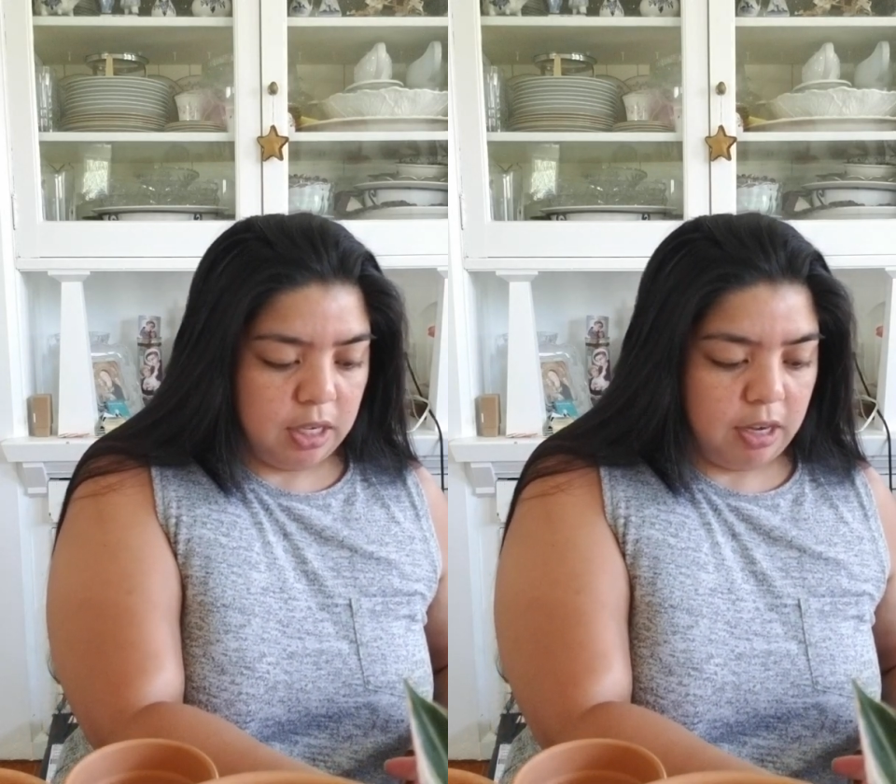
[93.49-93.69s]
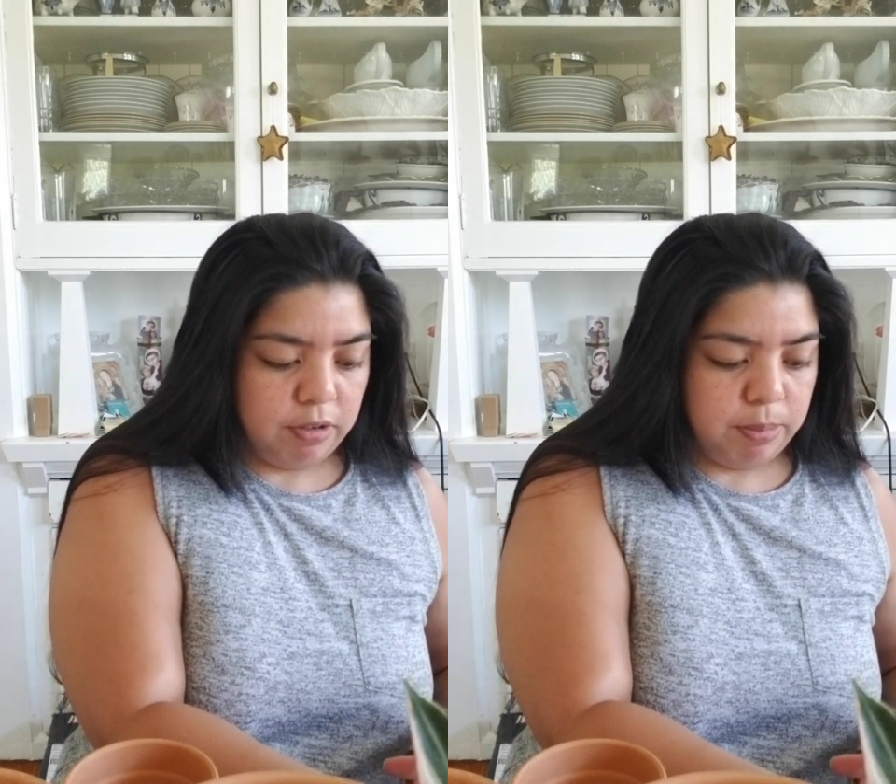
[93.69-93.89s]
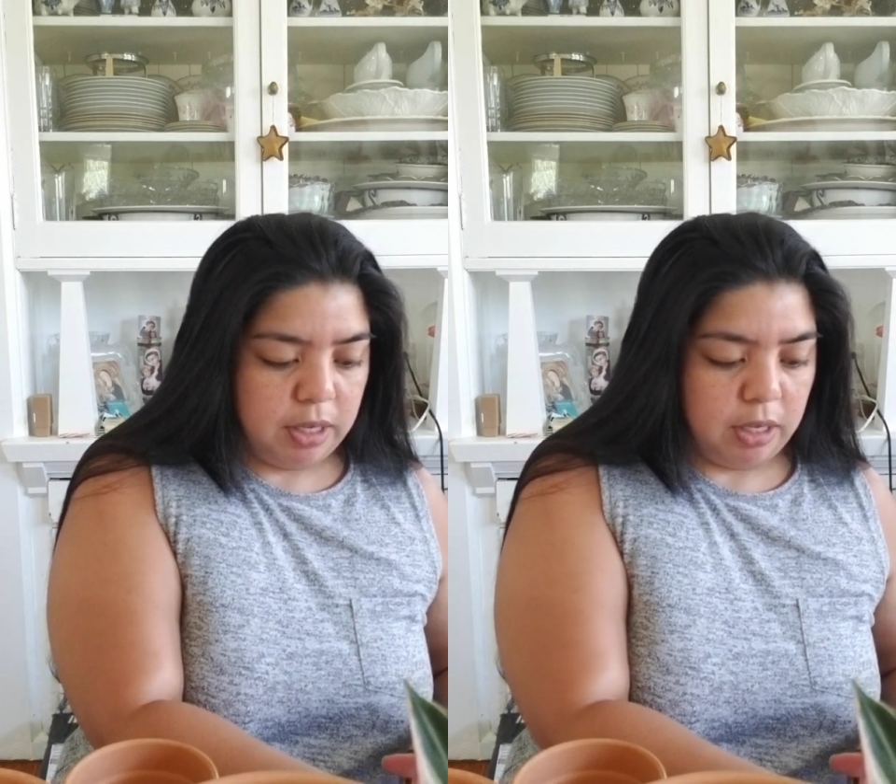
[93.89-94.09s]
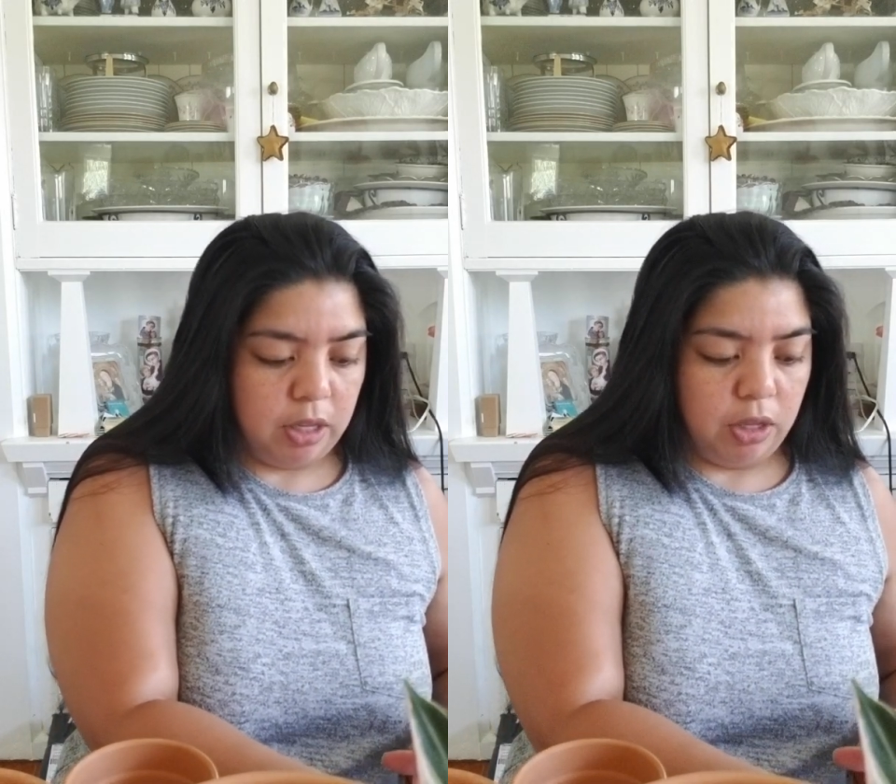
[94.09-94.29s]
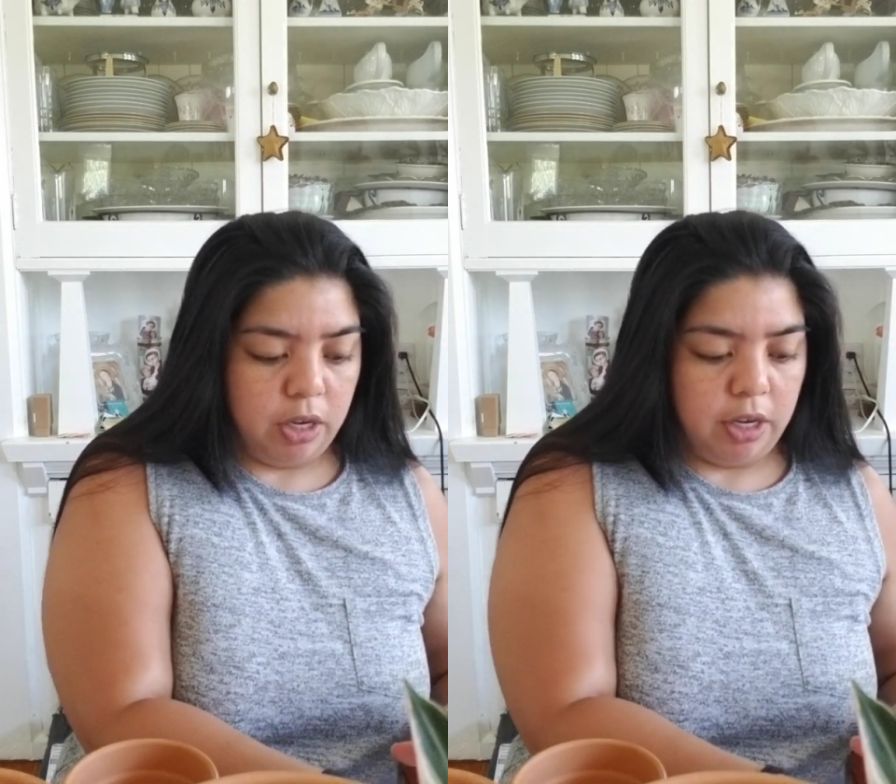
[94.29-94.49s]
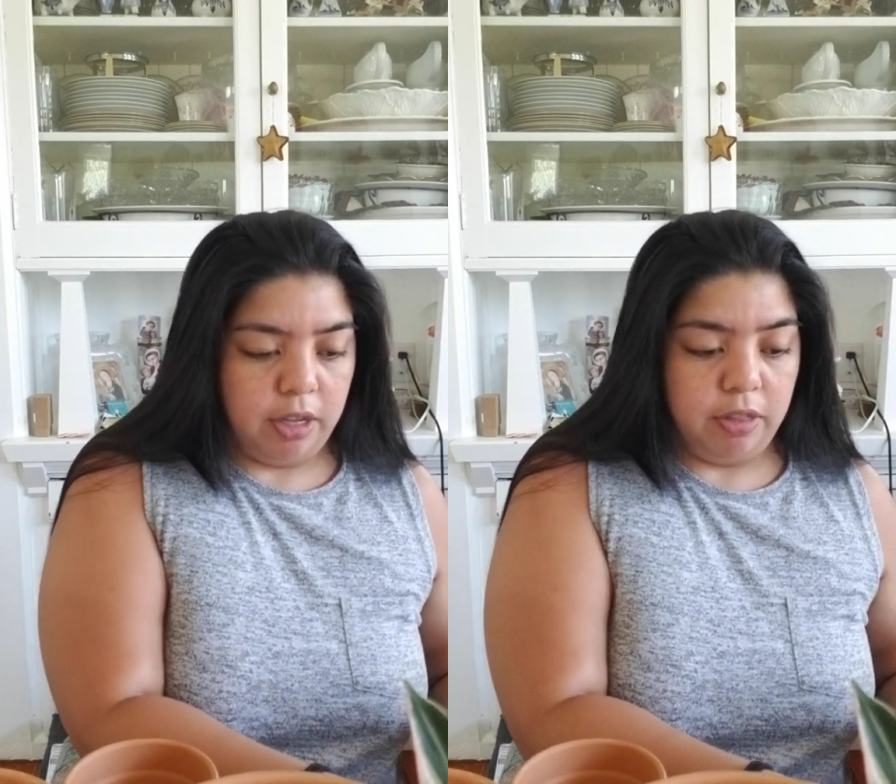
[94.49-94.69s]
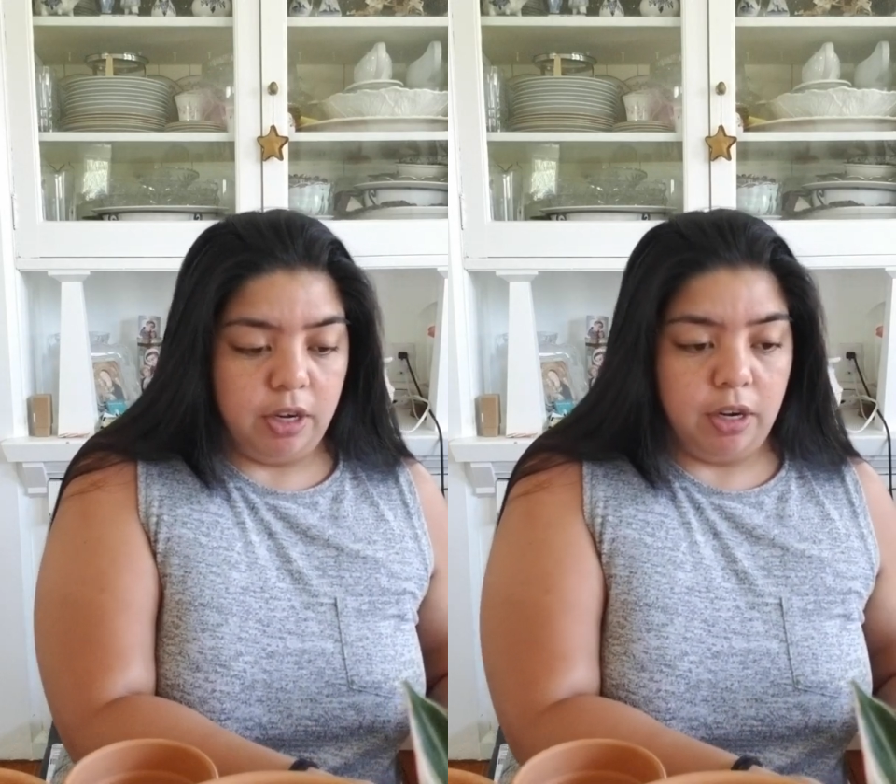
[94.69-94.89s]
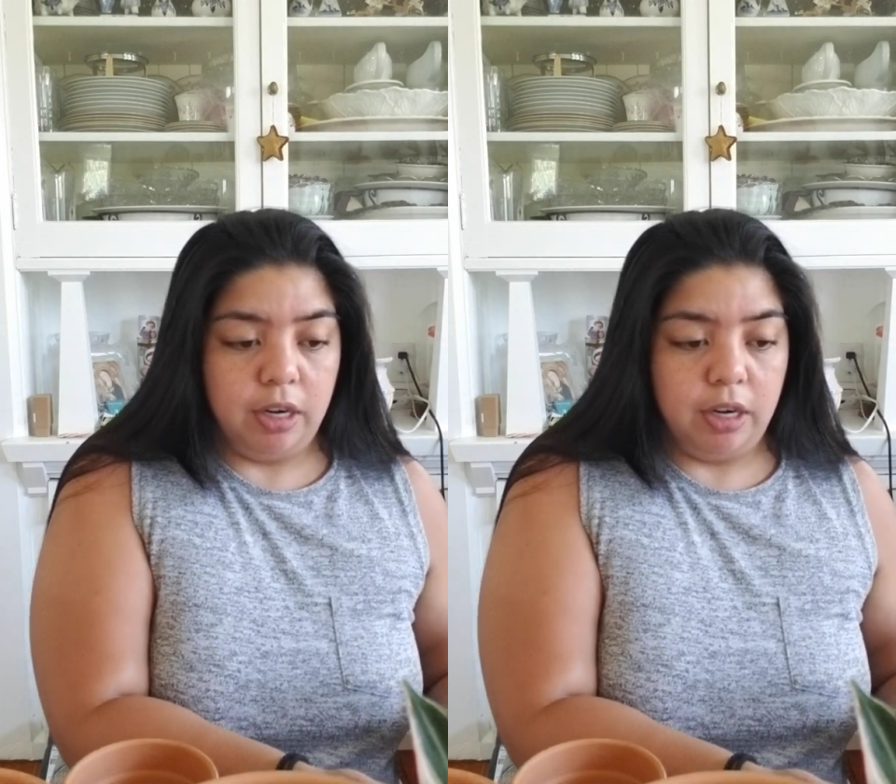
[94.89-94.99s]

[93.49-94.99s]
I have to paint a lot in there.